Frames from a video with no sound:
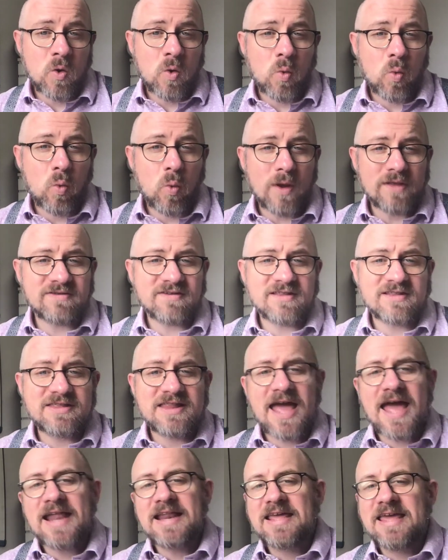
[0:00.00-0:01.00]
what's a
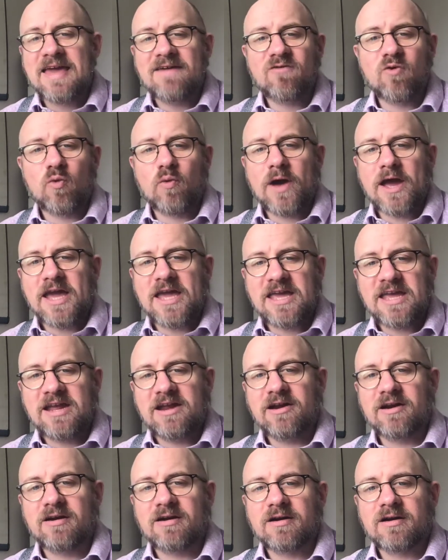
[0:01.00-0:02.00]
dead giveaway
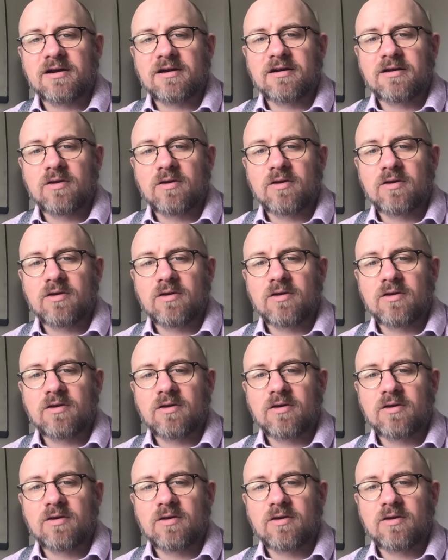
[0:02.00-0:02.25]
here?